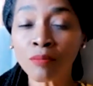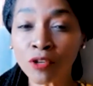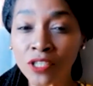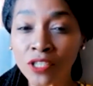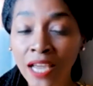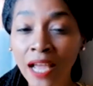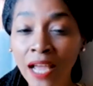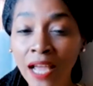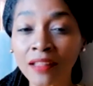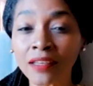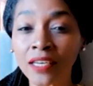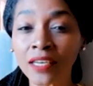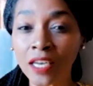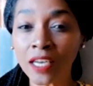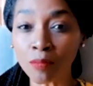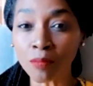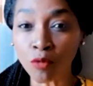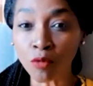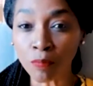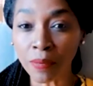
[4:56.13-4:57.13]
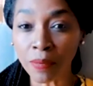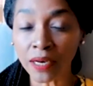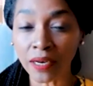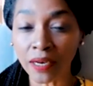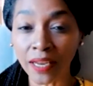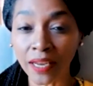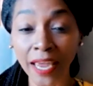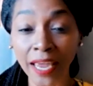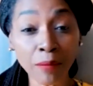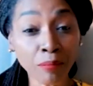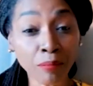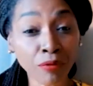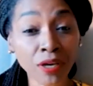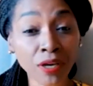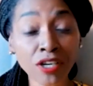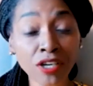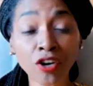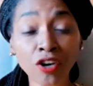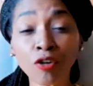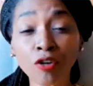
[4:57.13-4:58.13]
mortality and morbidity and
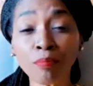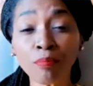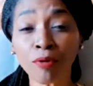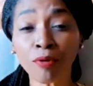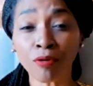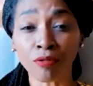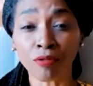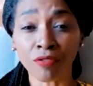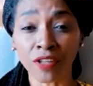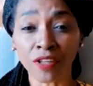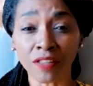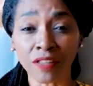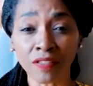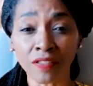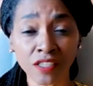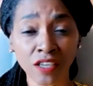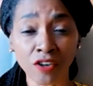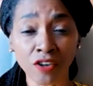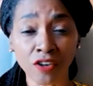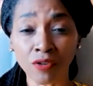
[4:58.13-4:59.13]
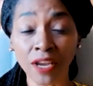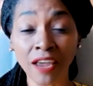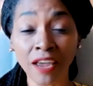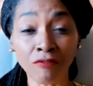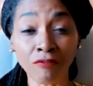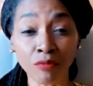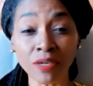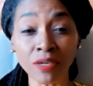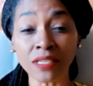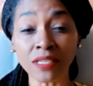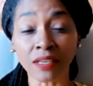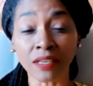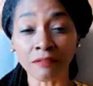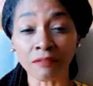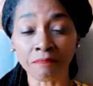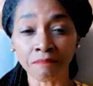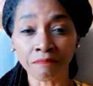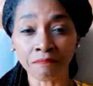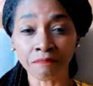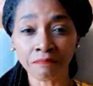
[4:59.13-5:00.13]
preterm birth in this country have
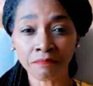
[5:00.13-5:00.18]
risen.